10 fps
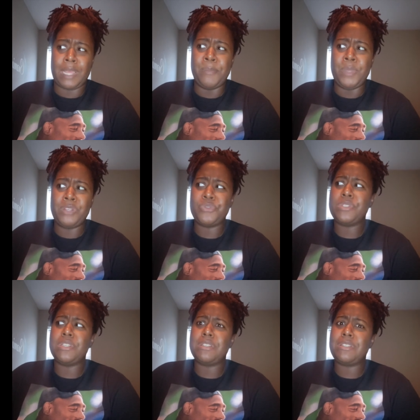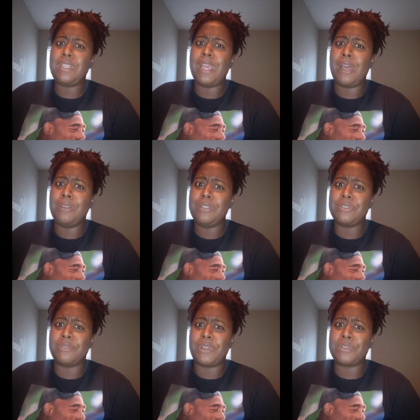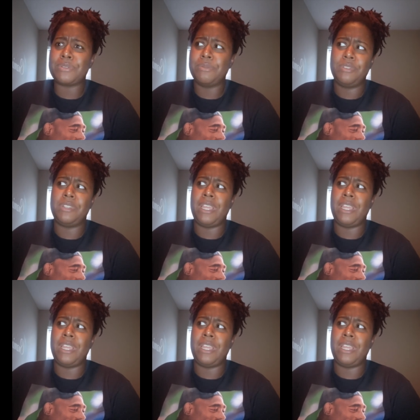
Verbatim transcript: I'm interested to see how this virtual